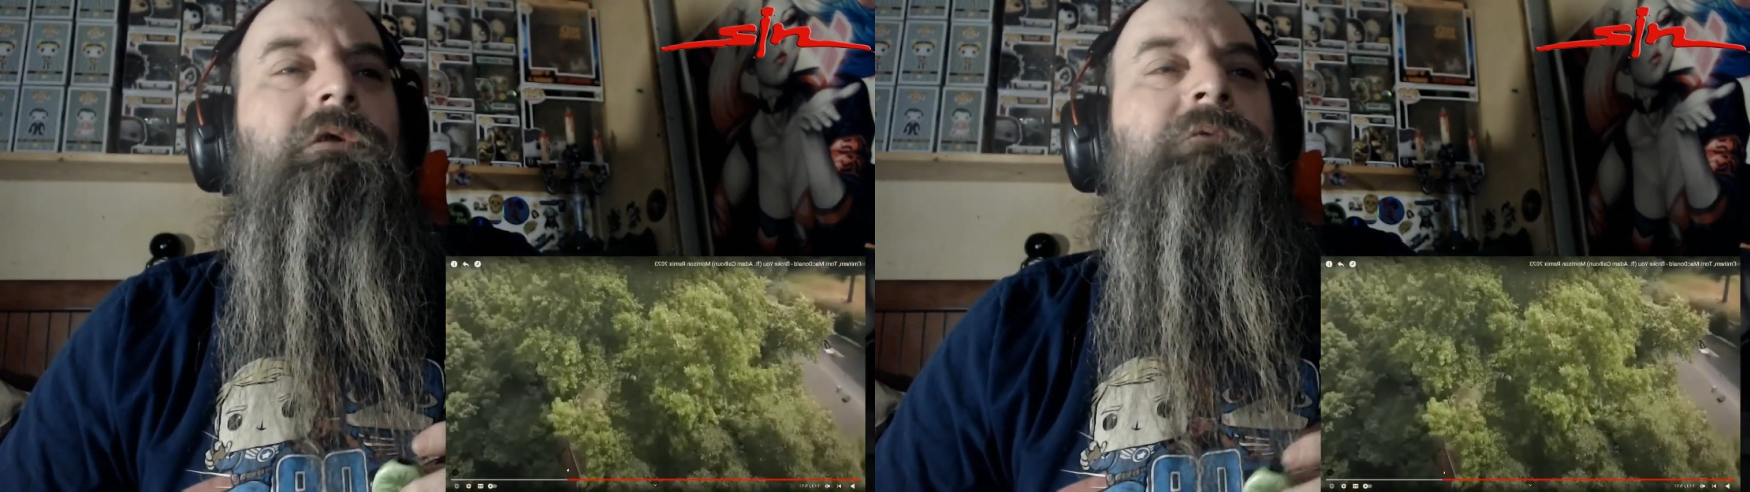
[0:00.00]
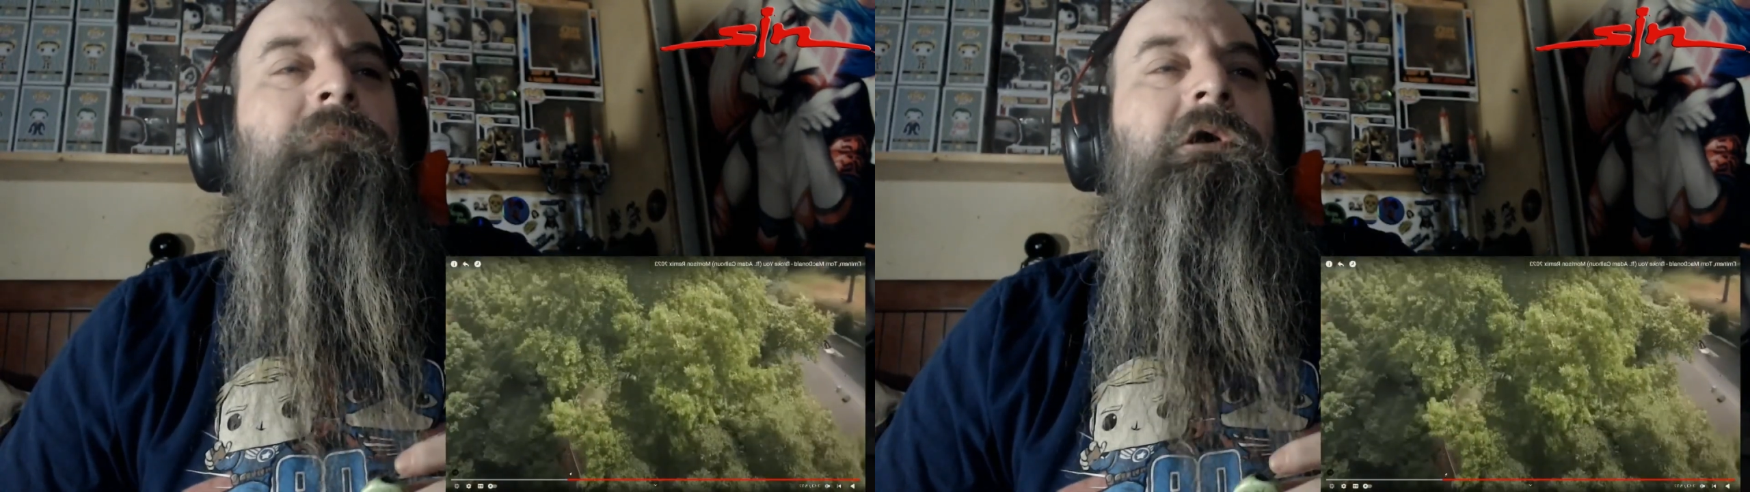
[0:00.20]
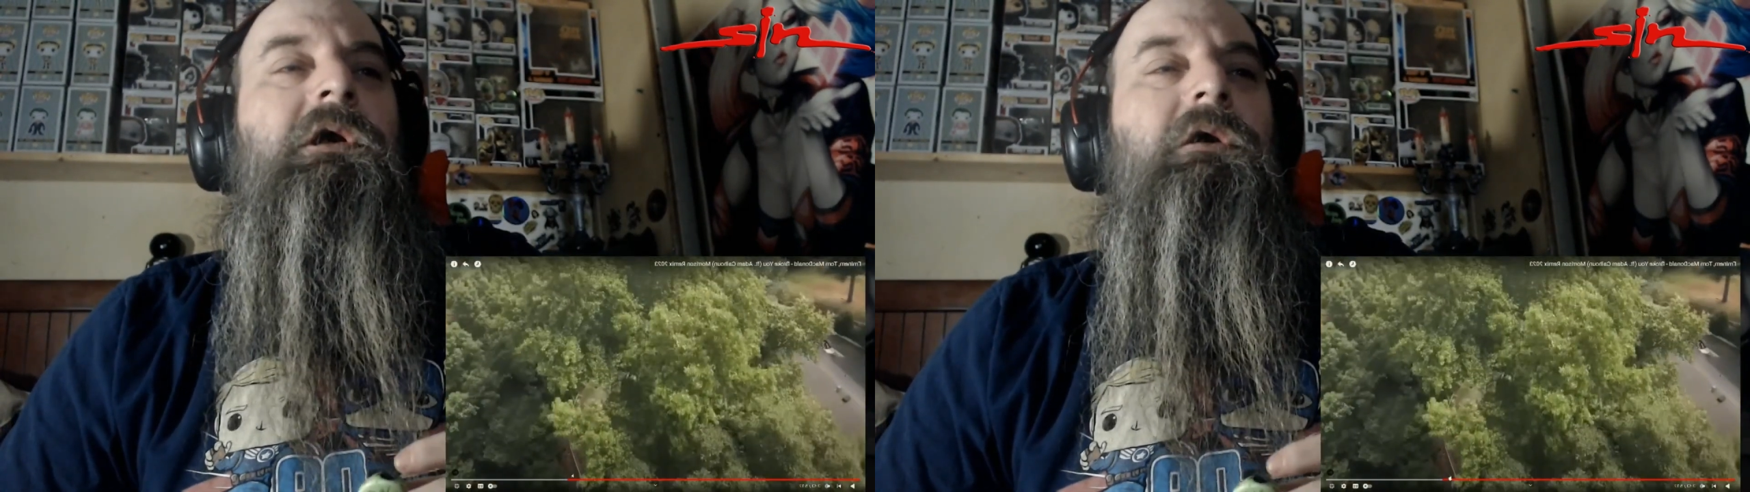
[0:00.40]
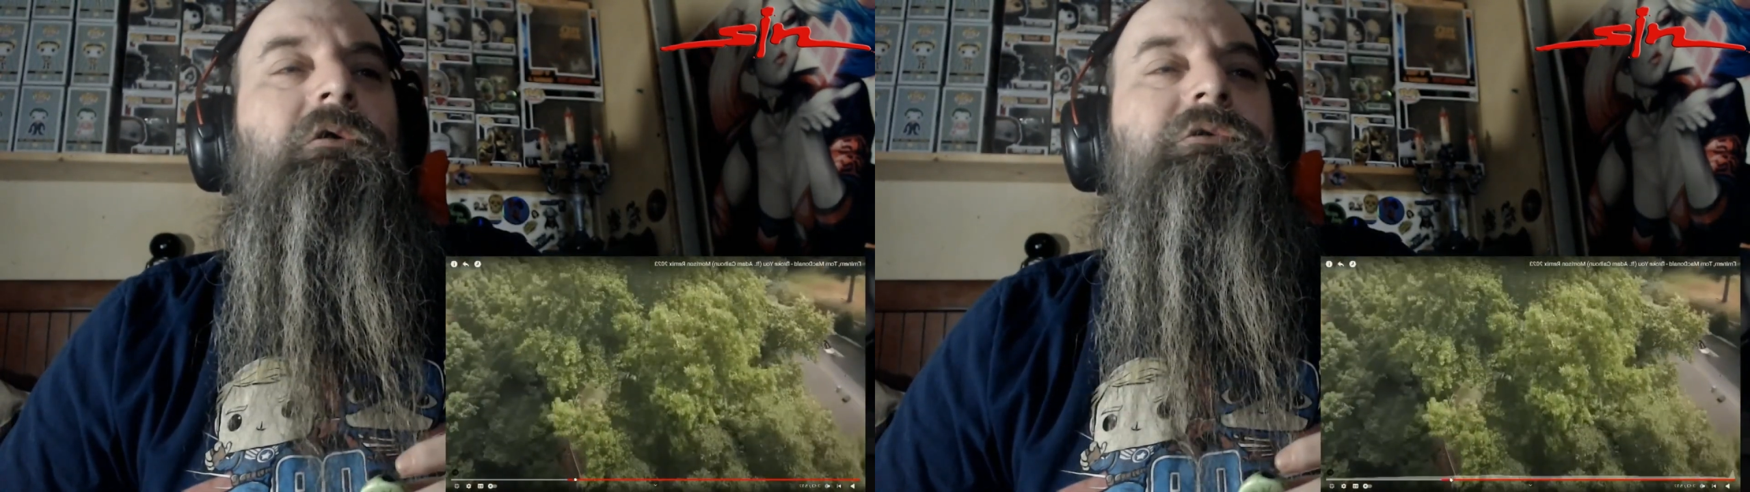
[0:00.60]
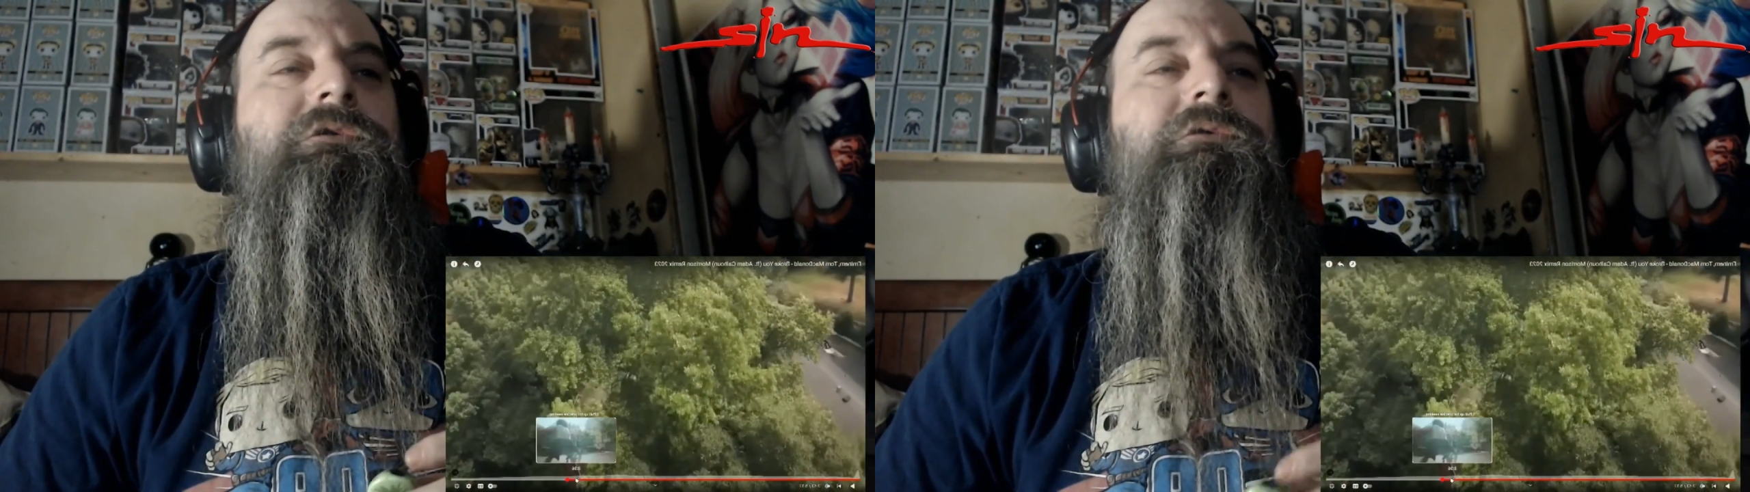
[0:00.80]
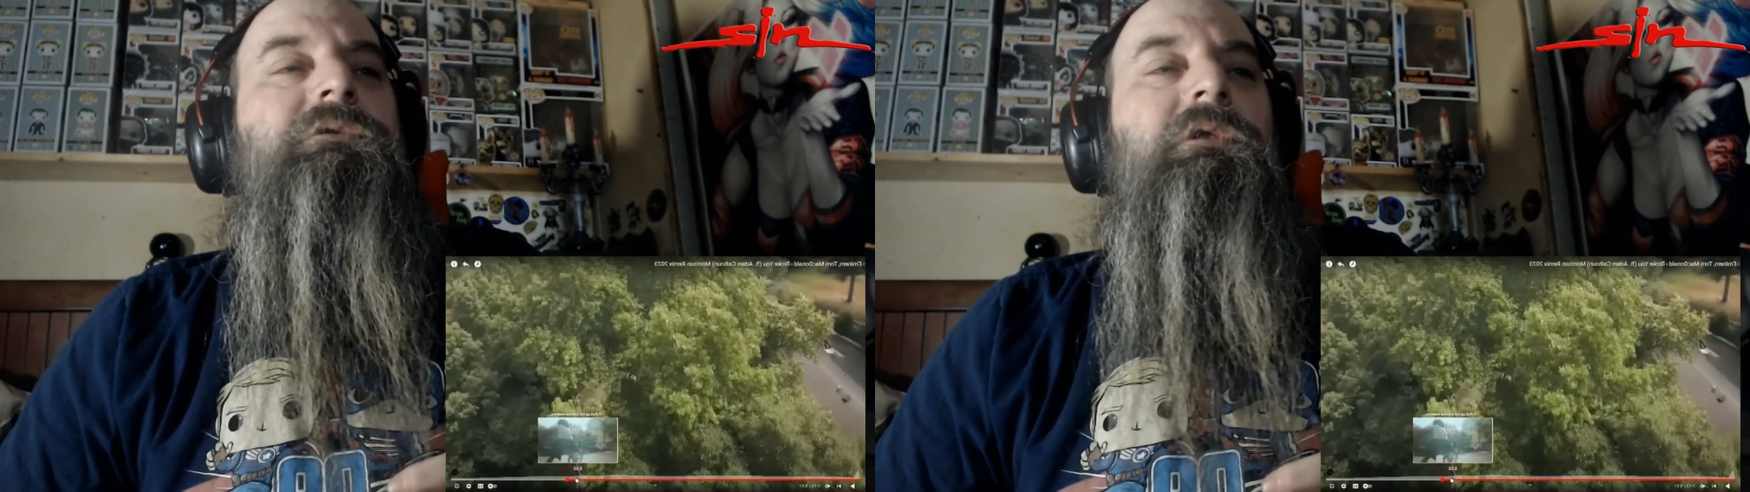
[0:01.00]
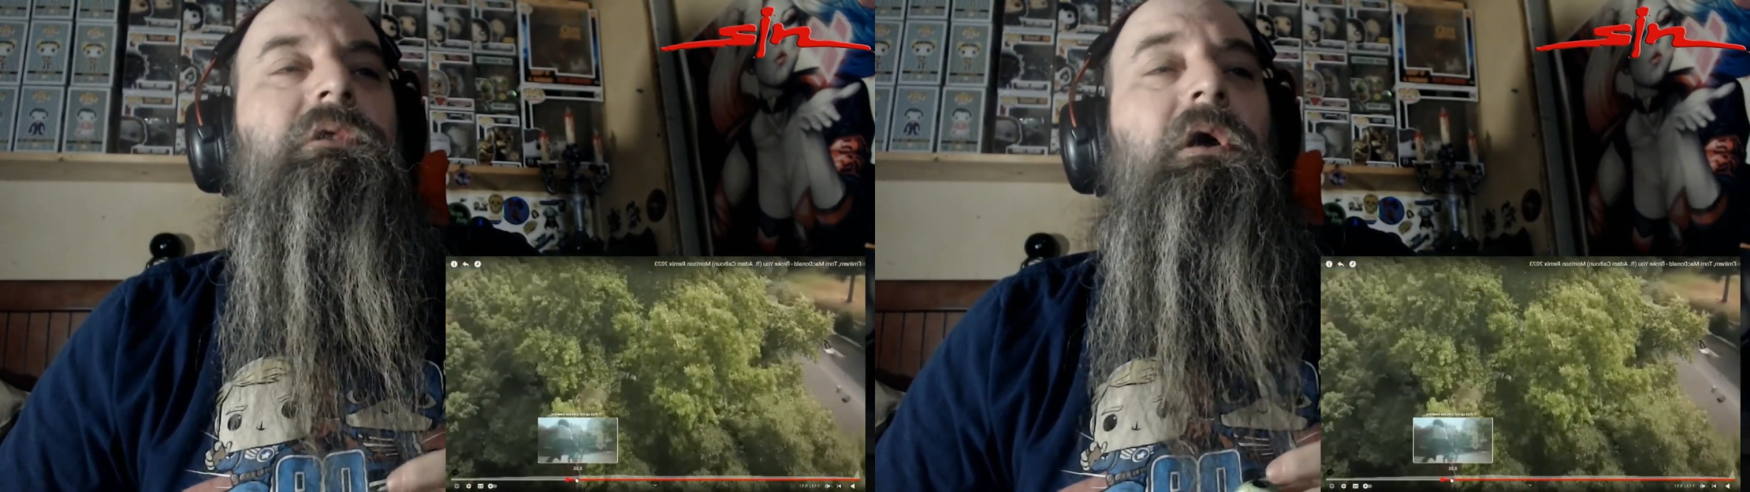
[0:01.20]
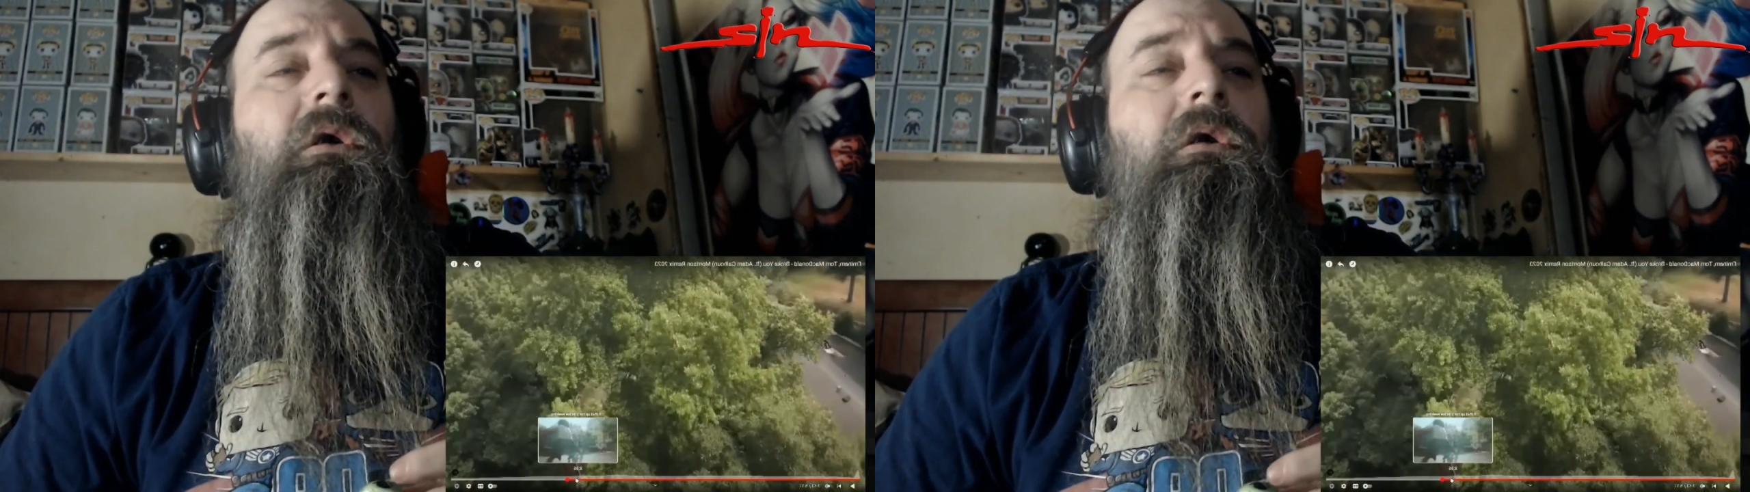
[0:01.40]
my house is
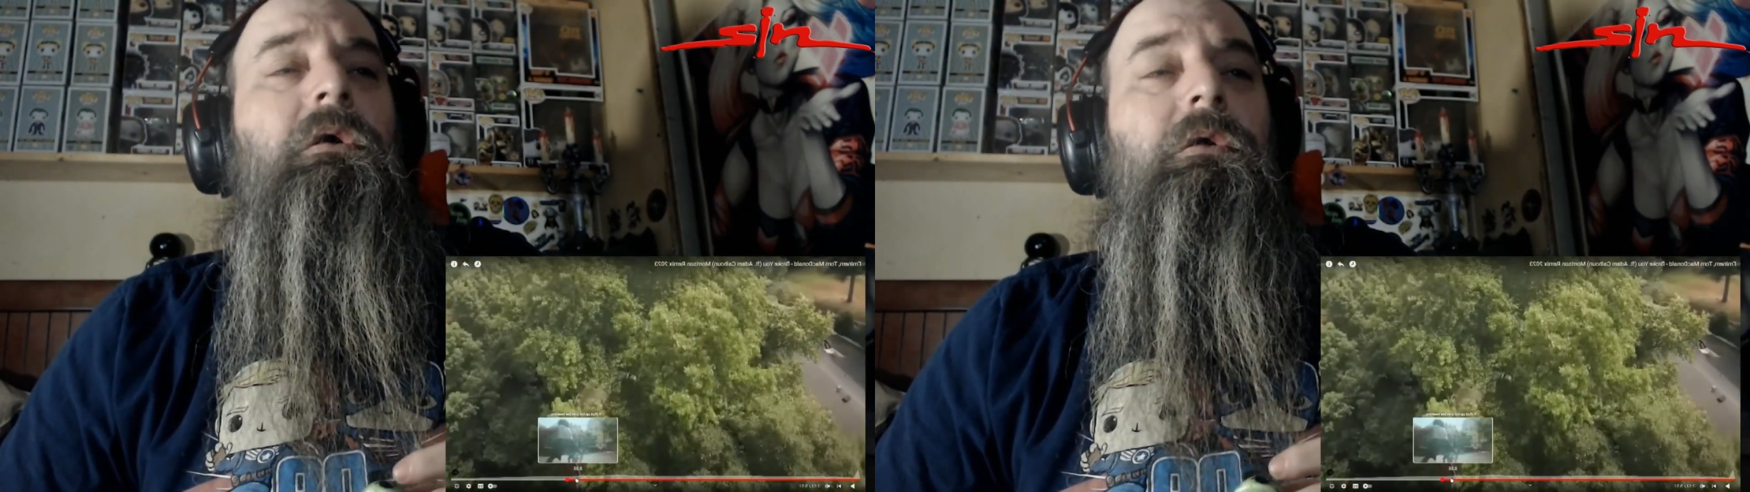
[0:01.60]
lawn.